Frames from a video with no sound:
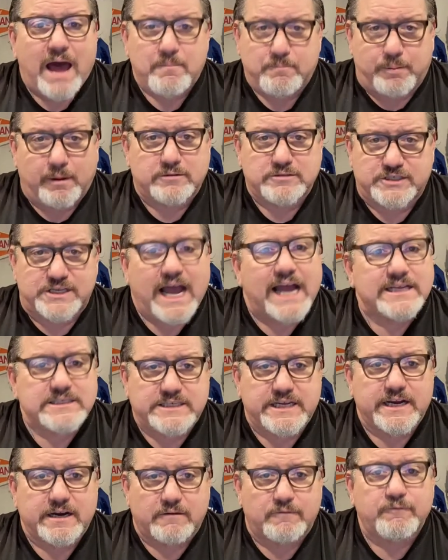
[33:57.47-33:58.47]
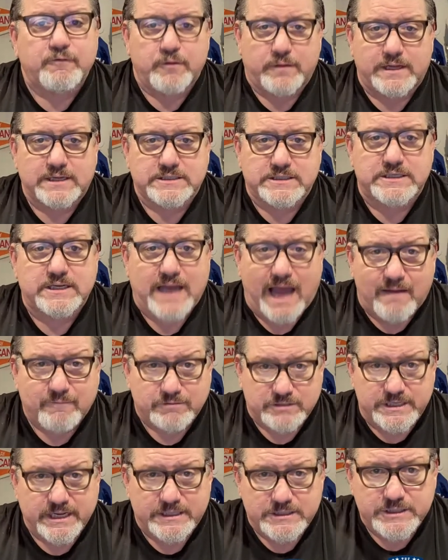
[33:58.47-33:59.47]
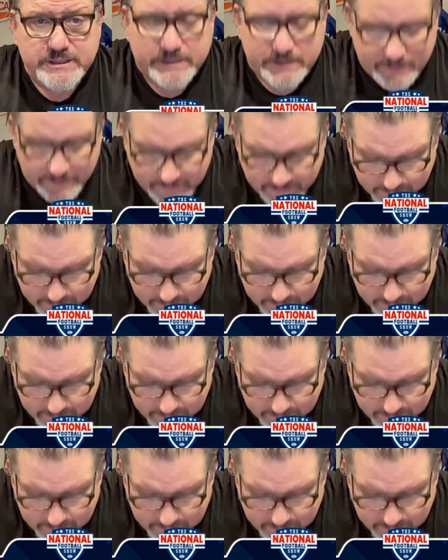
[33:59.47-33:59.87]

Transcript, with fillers: on both sides here for this conversation.